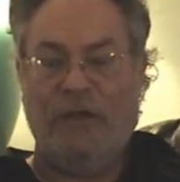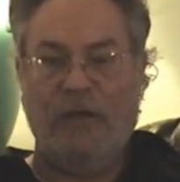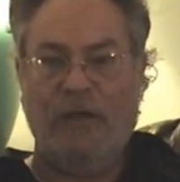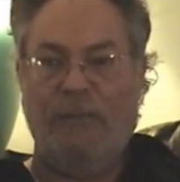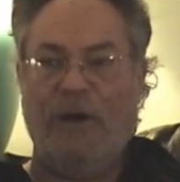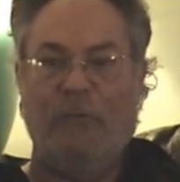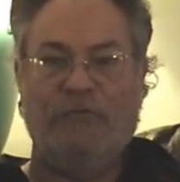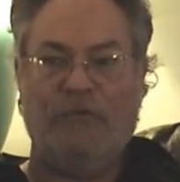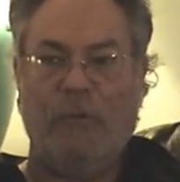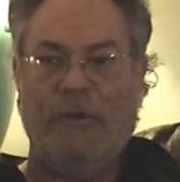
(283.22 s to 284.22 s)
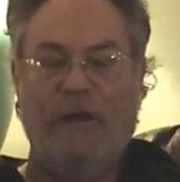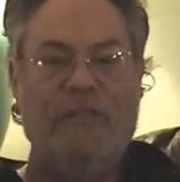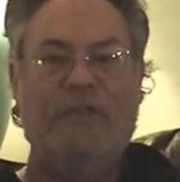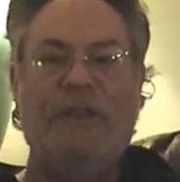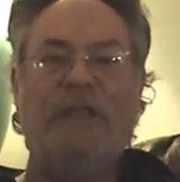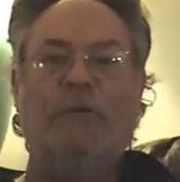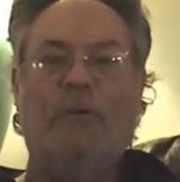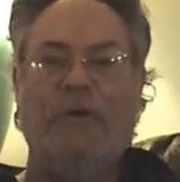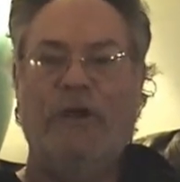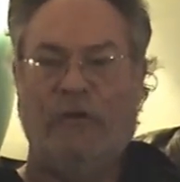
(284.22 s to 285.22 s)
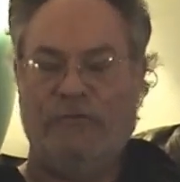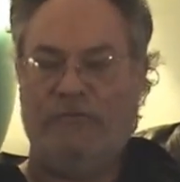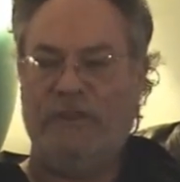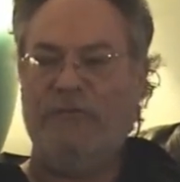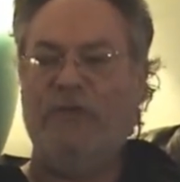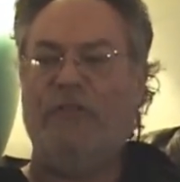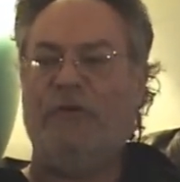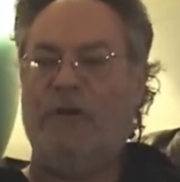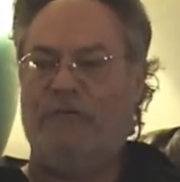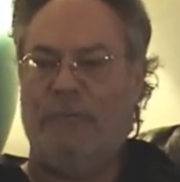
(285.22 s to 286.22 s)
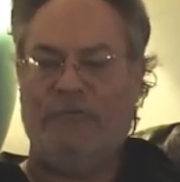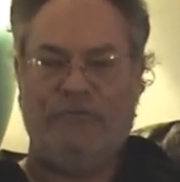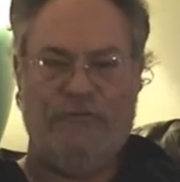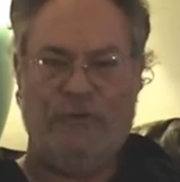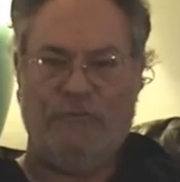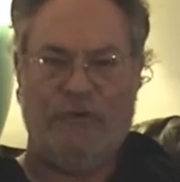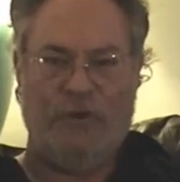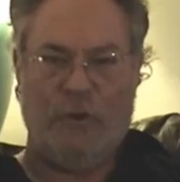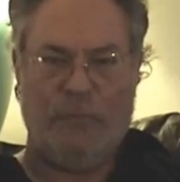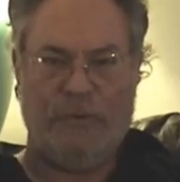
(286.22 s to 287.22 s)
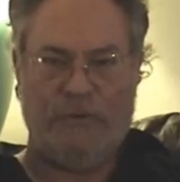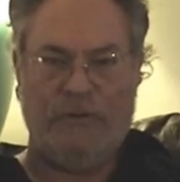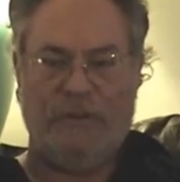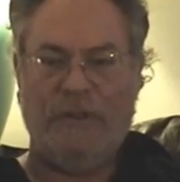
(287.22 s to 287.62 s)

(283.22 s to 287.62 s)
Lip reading: about what's going on than anywhere else. Even other governments are very, very open.